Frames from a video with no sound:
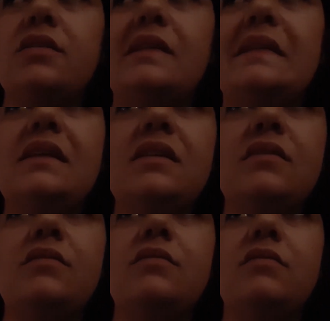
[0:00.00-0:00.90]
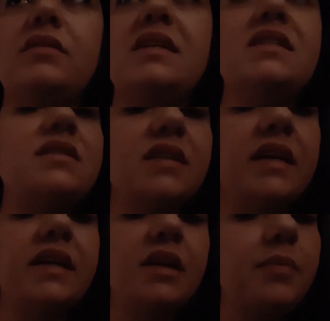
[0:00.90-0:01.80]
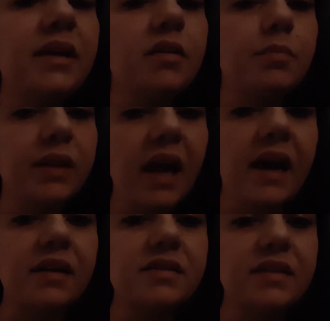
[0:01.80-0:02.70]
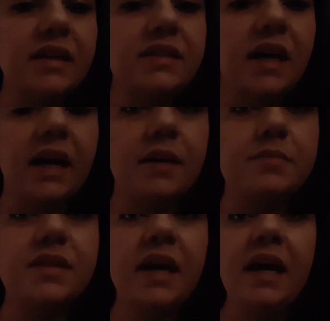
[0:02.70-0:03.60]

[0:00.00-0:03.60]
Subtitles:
it can be complex at times,